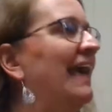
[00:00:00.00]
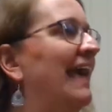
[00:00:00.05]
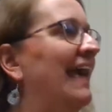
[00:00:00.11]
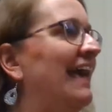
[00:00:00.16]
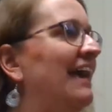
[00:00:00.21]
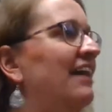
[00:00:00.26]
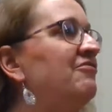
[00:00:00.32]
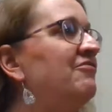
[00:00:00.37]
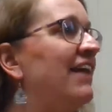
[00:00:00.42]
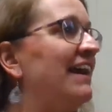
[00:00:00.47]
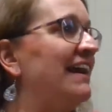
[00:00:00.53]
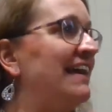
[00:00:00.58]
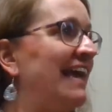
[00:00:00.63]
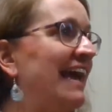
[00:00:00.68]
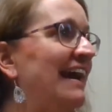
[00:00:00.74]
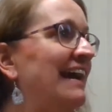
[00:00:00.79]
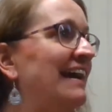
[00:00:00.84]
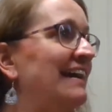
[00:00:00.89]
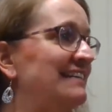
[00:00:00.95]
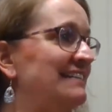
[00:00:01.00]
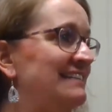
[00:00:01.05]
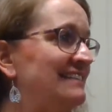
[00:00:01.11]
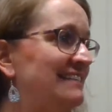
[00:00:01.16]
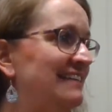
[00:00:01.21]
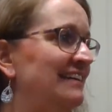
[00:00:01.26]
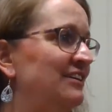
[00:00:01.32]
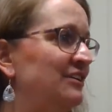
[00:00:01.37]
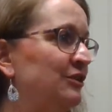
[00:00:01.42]
if I can't
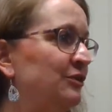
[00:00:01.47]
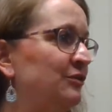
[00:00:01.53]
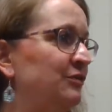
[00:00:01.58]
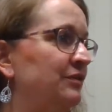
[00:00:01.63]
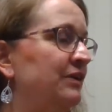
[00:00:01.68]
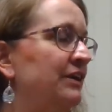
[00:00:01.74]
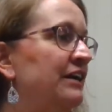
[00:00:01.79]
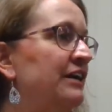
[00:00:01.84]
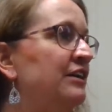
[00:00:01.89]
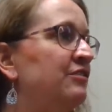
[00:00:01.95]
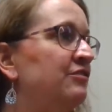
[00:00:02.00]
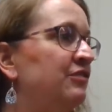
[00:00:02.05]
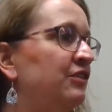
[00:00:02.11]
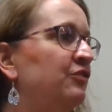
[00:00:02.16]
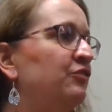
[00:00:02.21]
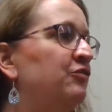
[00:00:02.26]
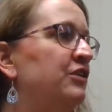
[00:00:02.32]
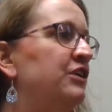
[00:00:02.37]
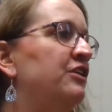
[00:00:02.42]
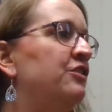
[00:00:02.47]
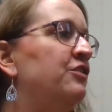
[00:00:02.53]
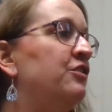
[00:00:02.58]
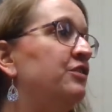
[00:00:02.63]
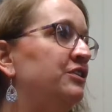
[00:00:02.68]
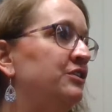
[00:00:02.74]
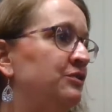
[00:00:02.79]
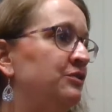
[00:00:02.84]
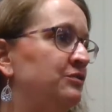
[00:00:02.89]
see you, feel free to go
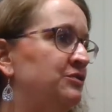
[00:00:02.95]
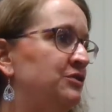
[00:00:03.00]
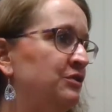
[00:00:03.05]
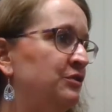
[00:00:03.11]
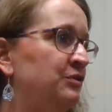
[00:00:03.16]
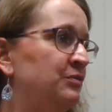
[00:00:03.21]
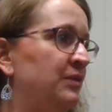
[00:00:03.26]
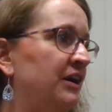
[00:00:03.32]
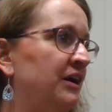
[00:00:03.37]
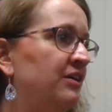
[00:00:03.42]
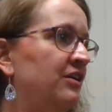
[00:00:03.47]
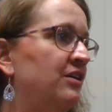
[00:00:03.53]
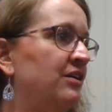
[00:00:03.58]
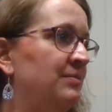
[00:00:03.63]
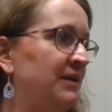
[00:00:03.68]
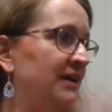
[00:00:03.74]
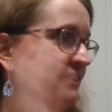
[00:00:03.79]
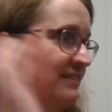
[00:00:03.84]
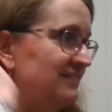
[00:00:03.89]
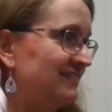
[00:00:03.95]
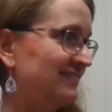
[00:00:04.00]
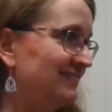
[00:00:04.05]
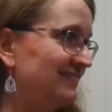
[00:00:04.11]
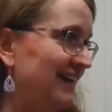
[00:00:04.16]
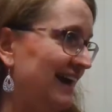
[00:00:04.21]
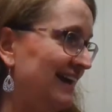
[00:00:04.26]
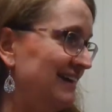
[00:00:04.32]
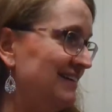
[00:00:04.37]
to YouTube and comment,
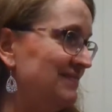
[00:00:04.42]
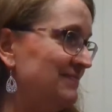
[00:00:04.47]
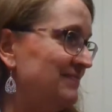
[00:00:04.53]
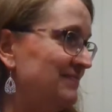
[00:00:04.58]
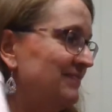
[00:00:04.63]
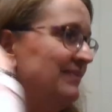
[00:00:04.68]
okay?